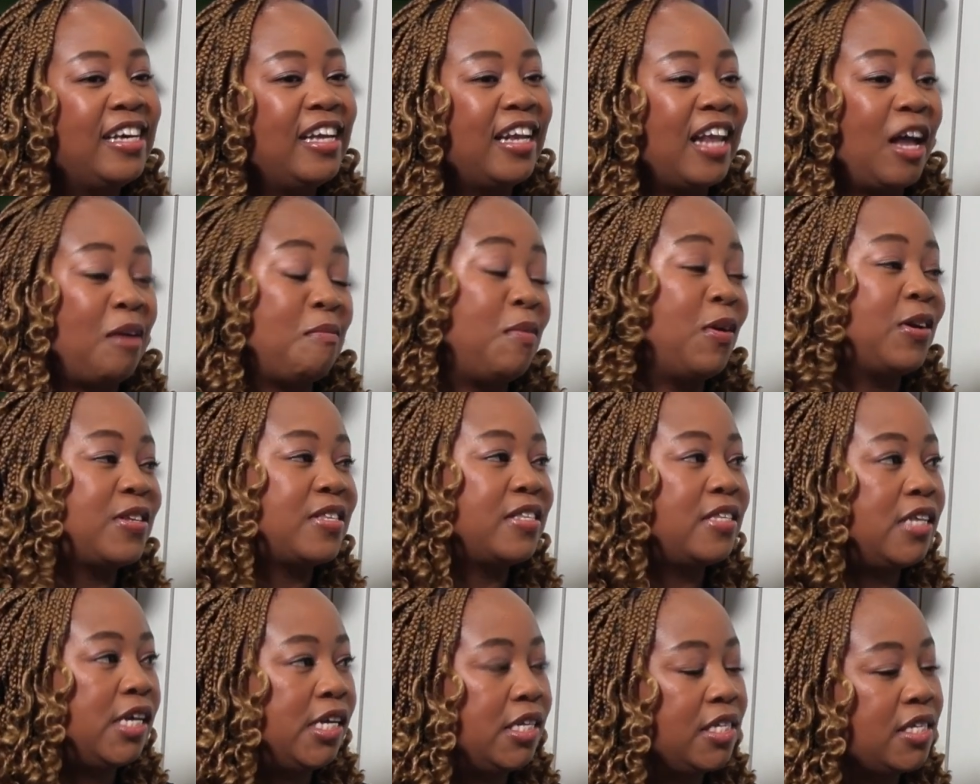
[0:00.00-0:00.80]
like
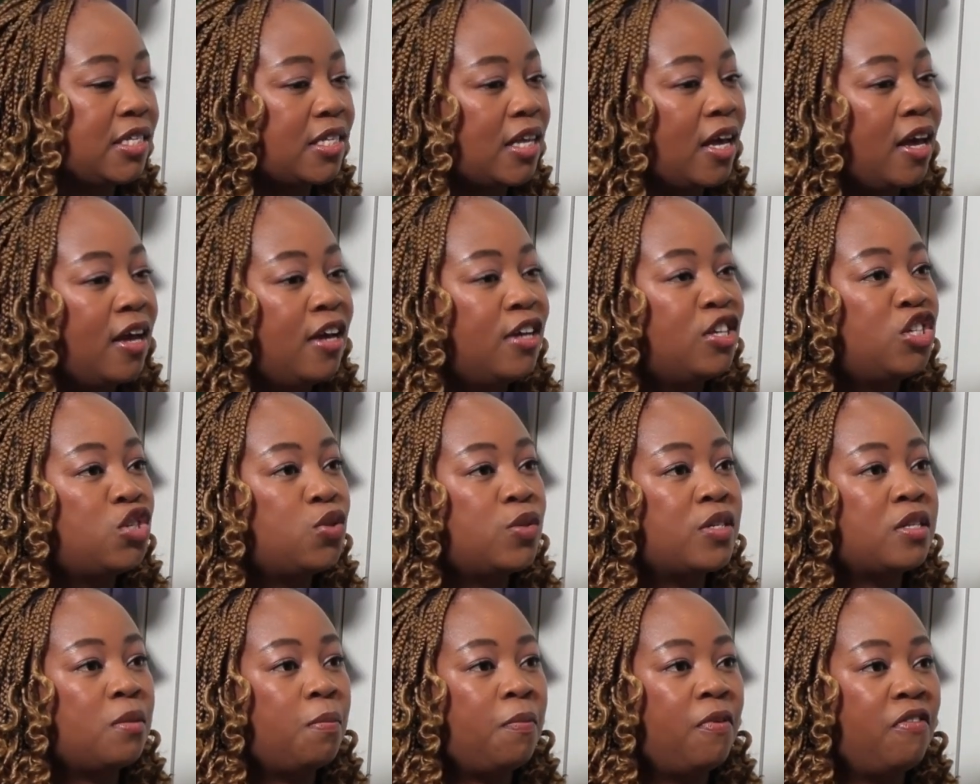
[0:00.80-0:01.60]
past tense. She
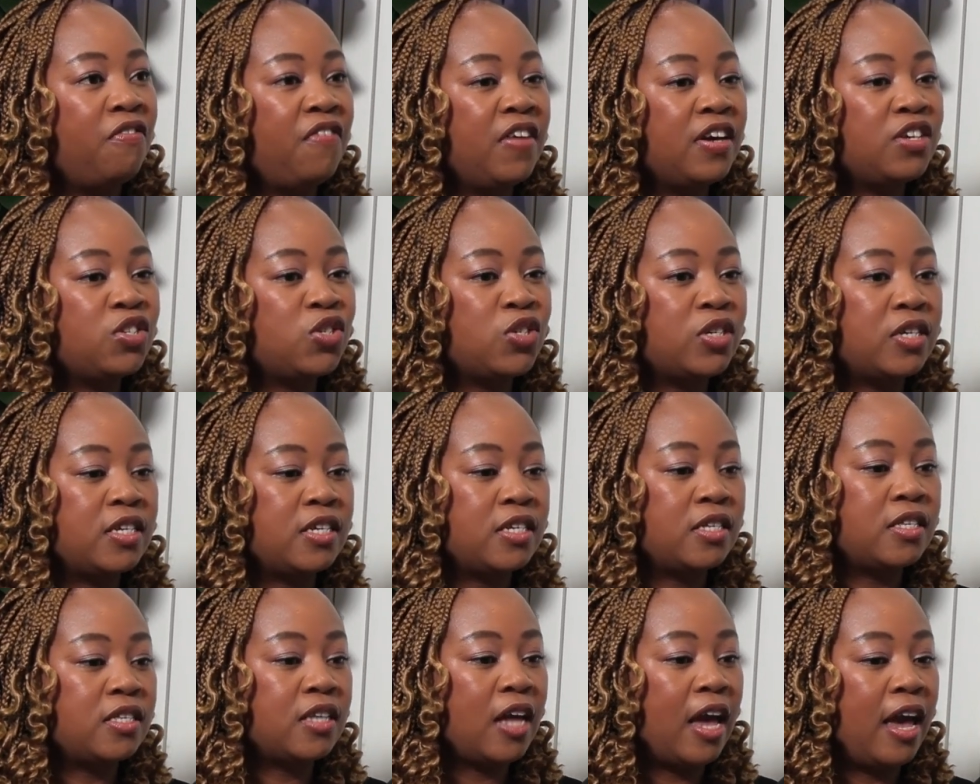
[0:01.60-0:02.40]
was a perfectionist.